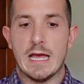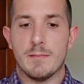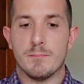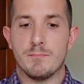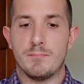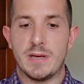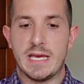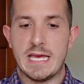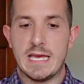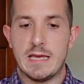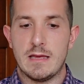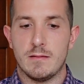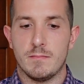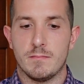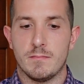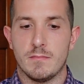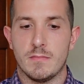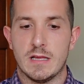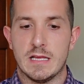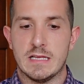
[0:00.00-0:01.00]
B,
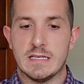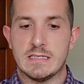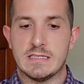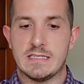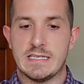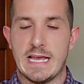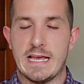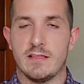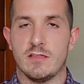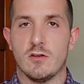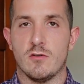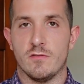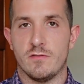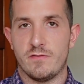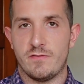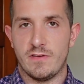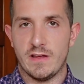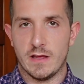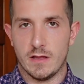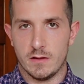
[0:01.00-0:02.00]

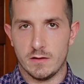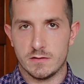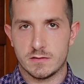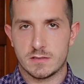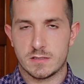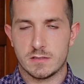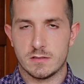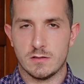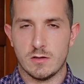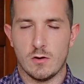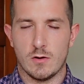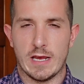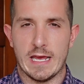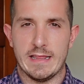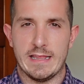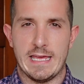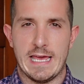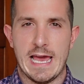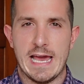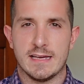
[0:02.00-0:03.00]
xanthophylls. Okay,
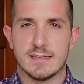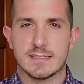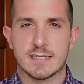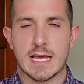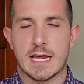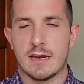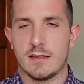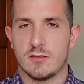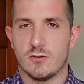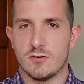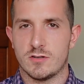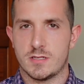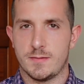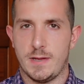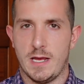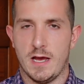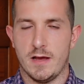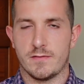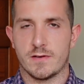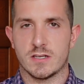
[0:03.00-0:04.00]
the X kind of throws me
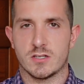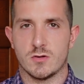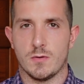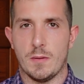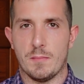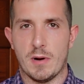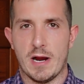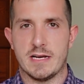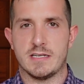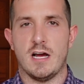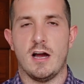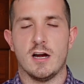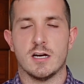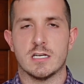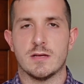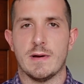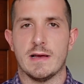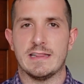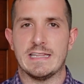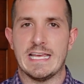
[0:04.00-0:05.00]
off because remember I talked
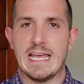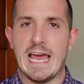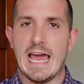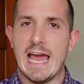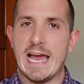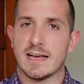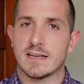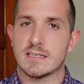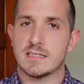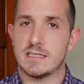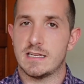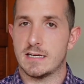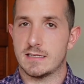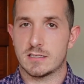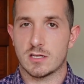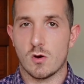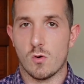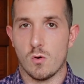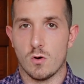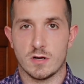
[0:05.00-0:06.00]
about the X does
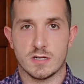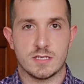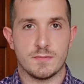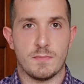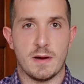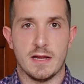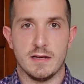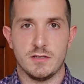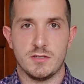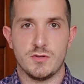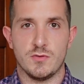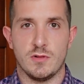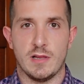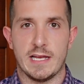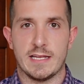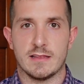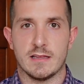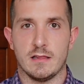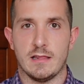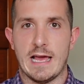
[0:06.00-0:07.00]
correspond to
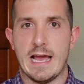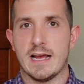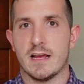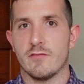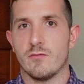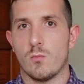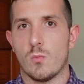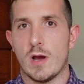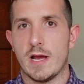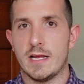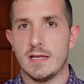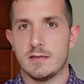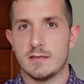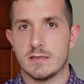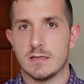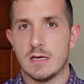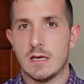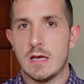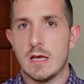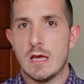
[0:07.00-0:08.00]
like the lack of white
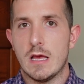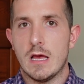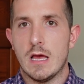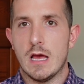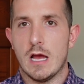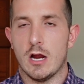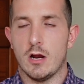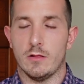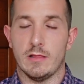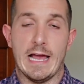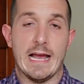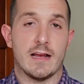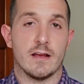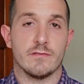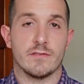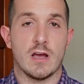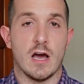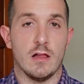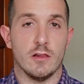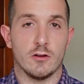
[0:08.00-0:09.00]
or lack of
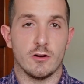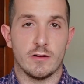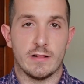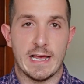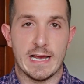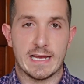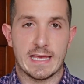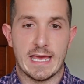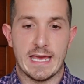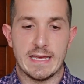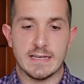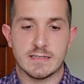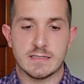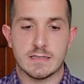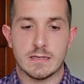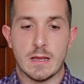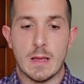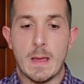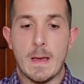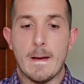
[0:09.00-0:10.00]
color in that
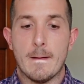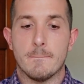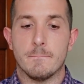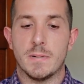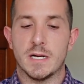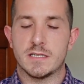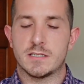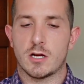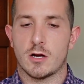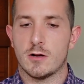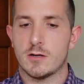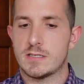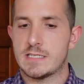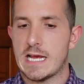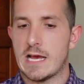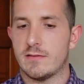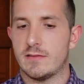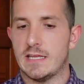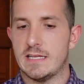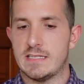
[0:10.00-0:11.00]
case. But turns
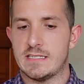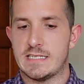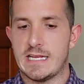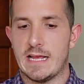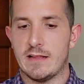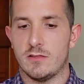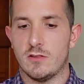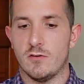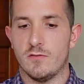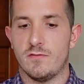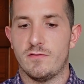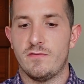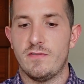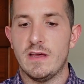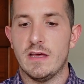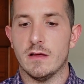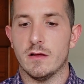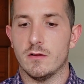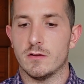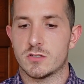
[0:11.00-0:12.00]
out that
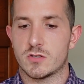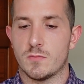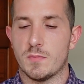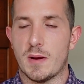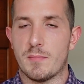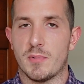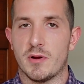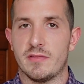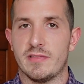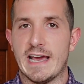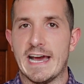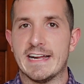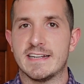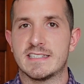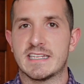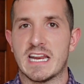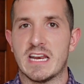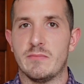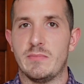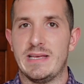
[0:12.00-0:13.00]
xanthophylls, remember, that's
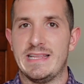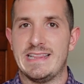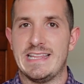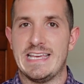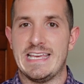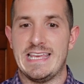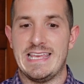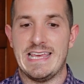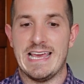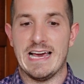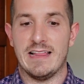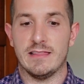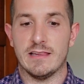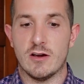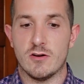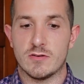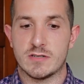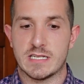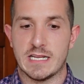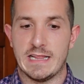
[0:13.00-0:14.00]
going to be the
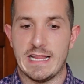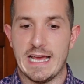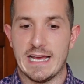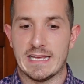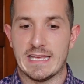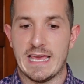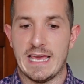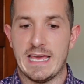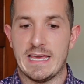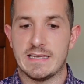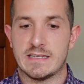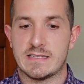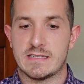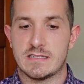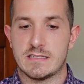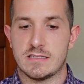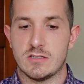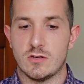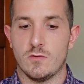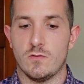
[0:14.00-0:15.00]
yellows in that case.
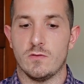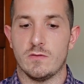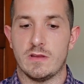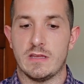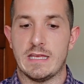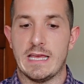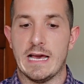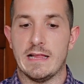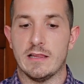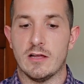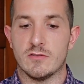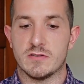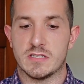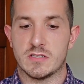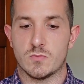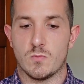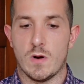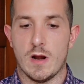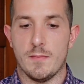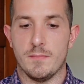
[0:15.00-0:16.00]
So yellows
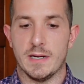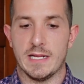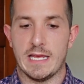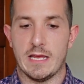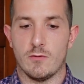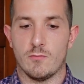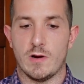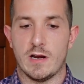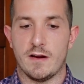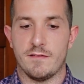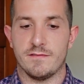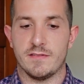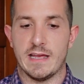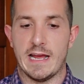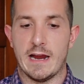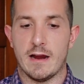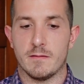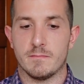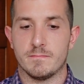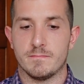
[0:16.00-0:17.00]
is what I'm going to get rid of
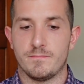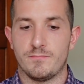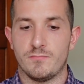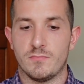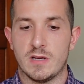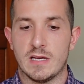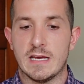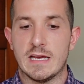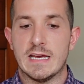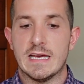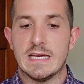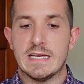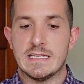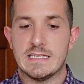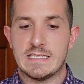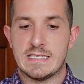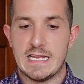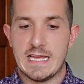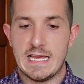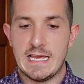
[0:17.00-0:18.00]
there.
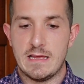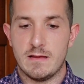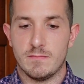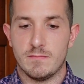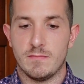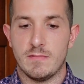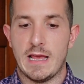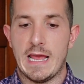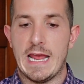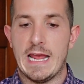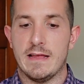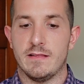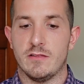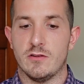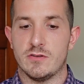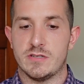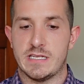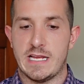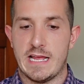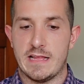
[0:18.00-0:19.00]
C,
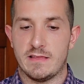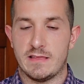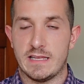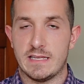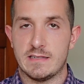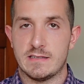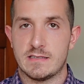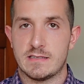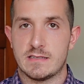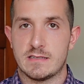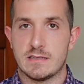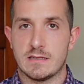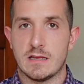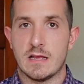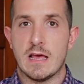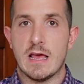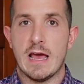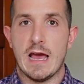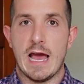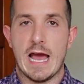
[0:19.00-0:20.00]
anthoxanthins.
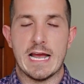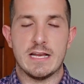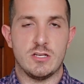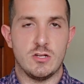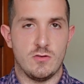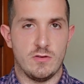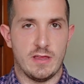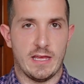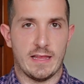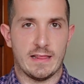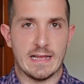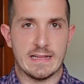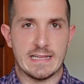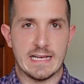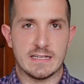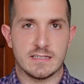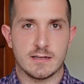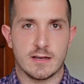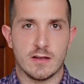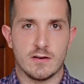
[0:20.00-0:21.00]
I do think that
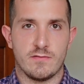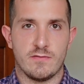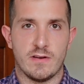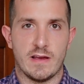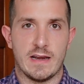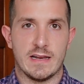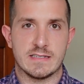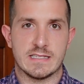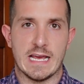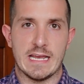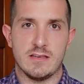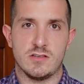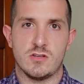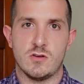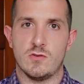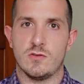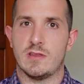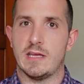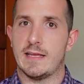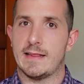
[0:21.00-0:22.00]
that's a good fit, as I
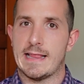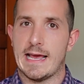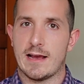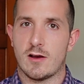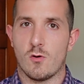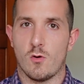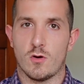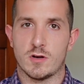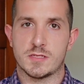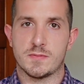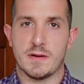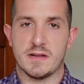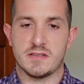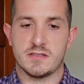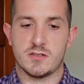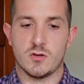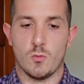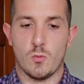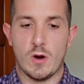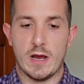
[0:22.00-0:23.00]
do think that corresponds
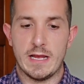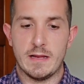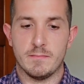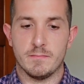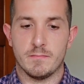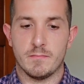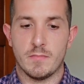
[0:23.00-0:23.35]
to white.